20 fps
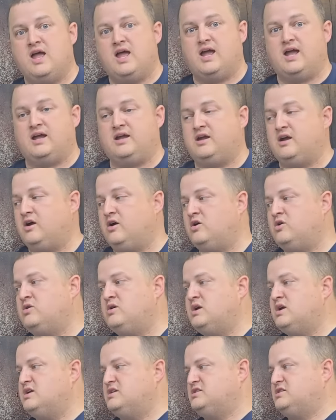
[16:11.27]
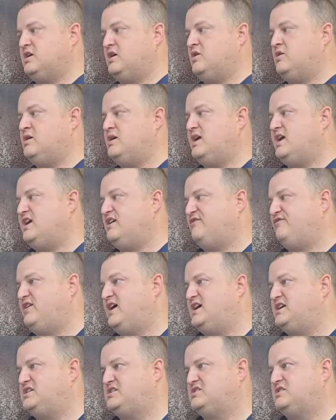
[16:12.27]
and go. So it
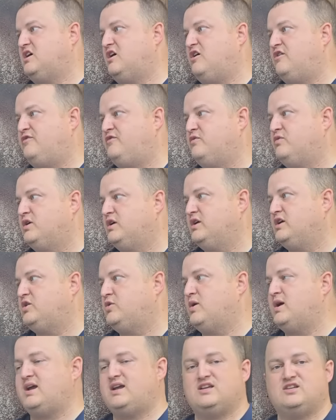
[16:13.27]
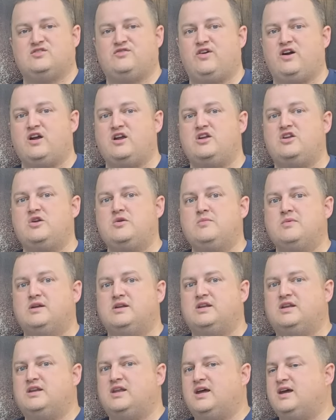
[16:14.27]
flashes off really quick. It's very humid
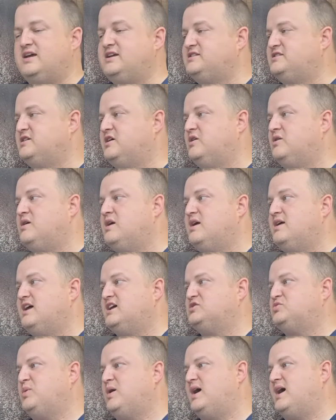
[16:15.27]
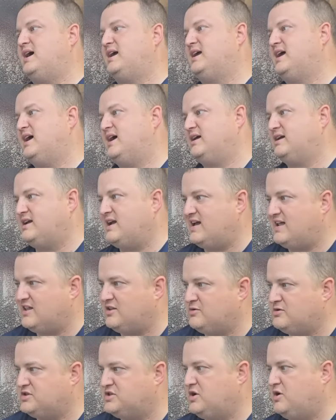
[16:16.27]
today, so that's why I got kind of the
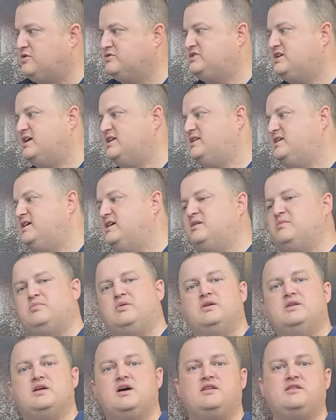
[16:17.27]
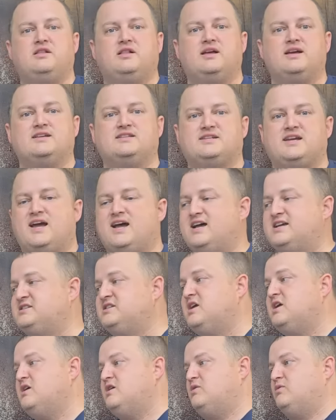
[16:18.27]
results I did. But nonetheless, guys,
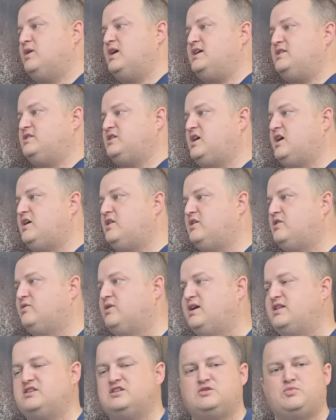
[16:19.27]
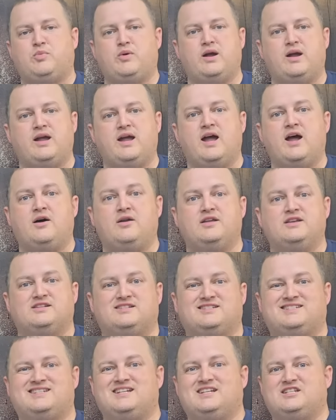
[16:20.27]
rate the color, rate the spray out. It's
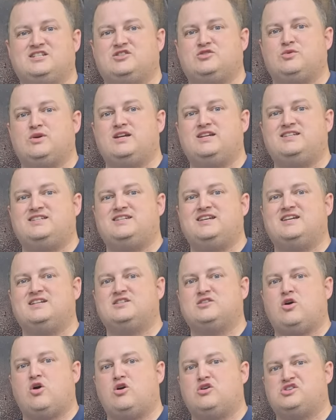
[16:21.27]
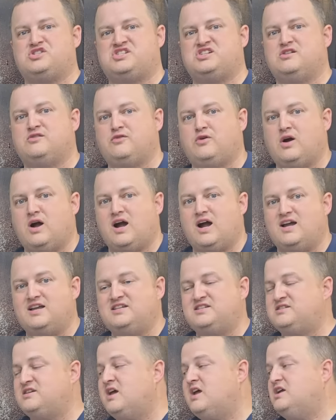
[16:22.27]
636R Silver
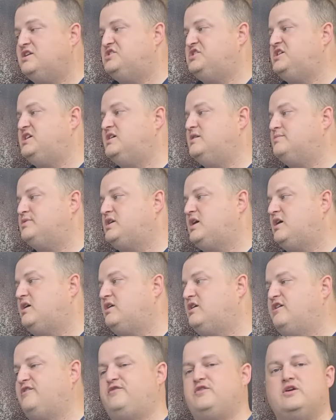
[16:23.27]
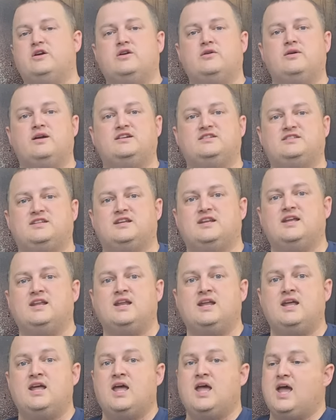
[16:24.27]
Ice GM color if you're interested in
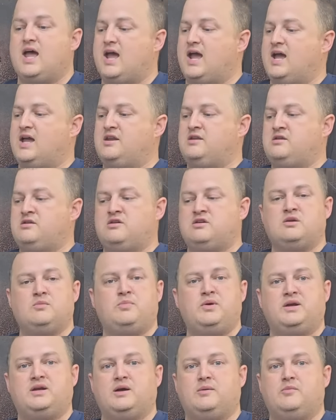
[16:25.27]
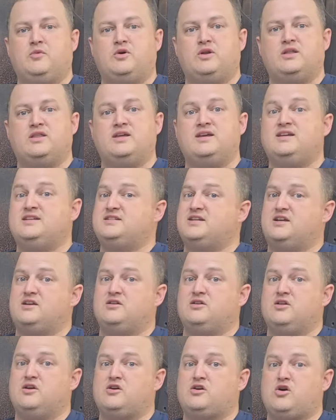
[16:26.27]
it. And you can pick up one of these at your
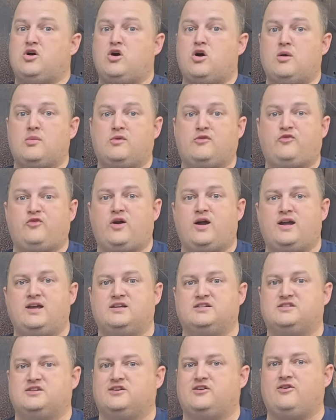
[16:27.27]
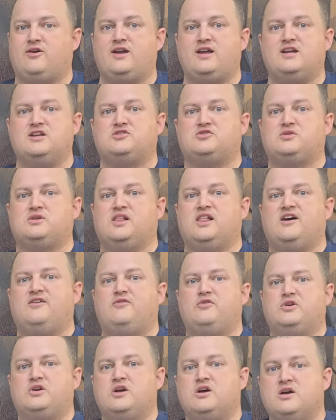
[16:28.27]
local Harbor Freight. It's a great
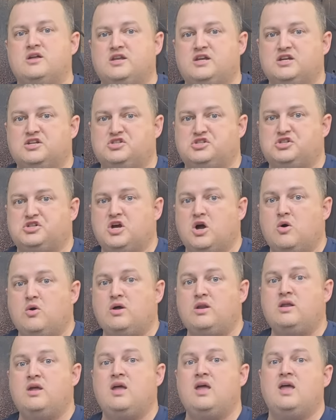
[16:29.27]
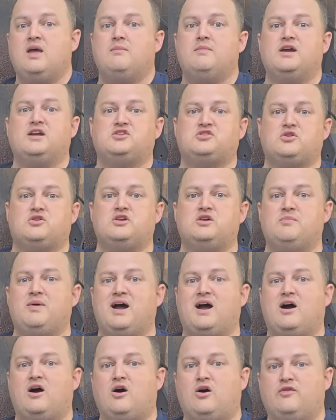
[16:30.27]
entry-level gun to get you going. Make sure you buy
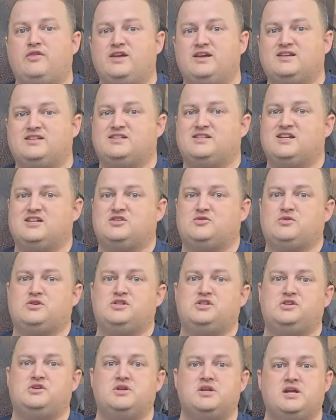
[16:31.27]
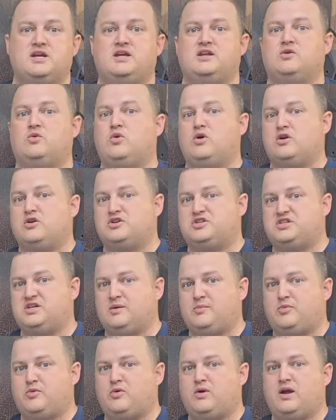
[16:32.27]
all the accessories you need, a water
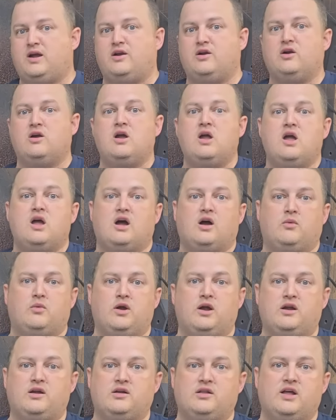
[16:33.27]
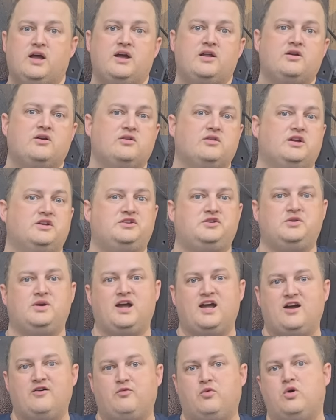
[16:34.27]
separator, a regulator, unless you
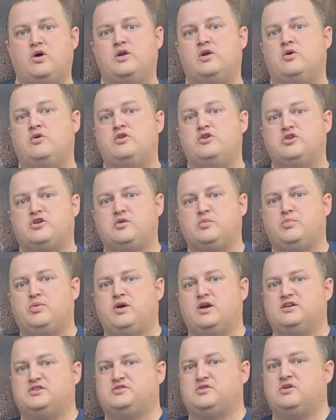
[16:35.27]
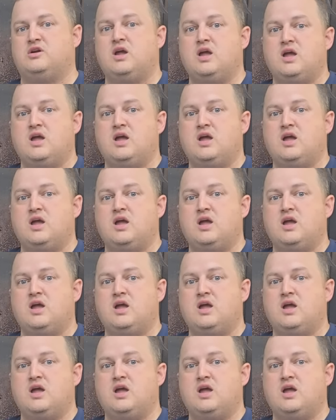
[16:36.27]
have one on your compressor